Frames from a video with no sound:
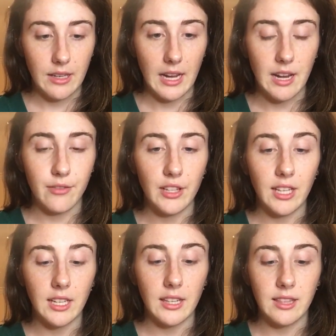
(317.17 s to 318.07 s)
And I feel
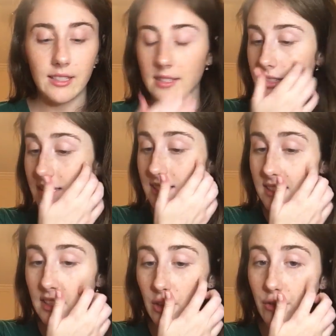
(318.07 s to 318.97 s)
like this
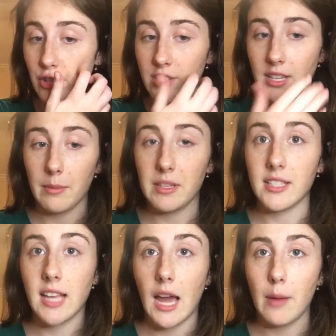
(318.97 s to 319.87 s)
isn't the first time this
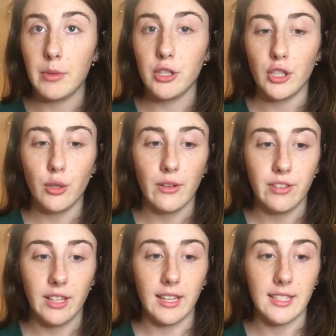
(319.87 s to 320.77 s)
has happened to you. I
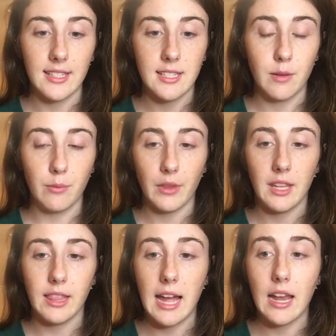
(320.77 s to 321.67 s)
feel like this is
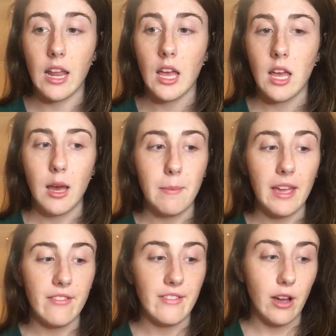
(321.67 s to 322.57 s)
something that
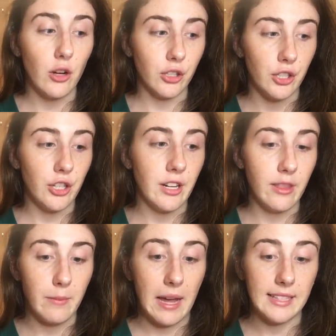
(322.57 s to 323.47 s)
may have occurred in
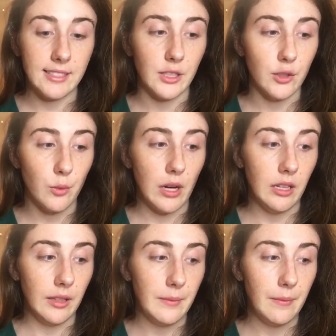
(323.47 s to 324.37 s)
the past as
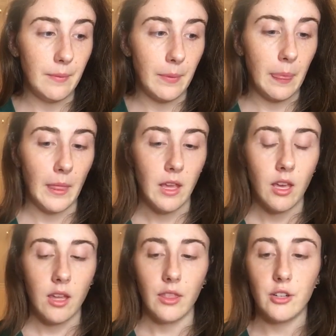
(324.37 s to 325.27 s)
well.
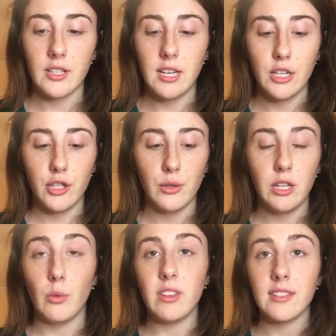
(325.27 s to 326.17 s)
There's an issue
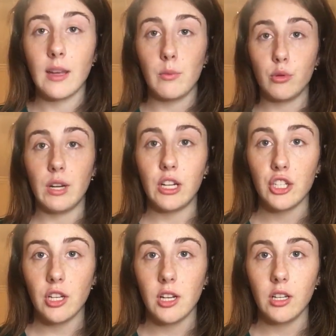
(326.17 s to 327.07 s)
here with
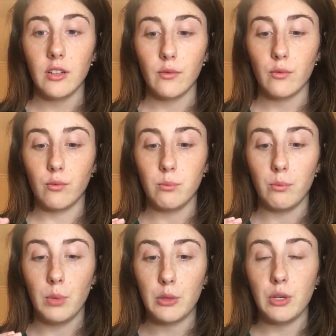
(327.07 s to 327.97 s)
separation
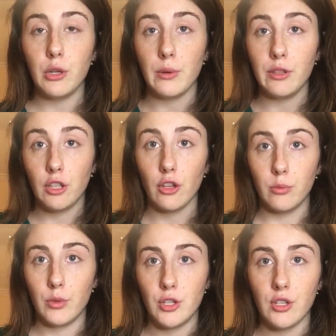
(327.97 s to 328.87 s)
between you and the other
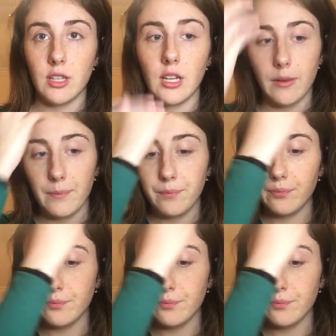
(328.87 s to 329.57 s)
person.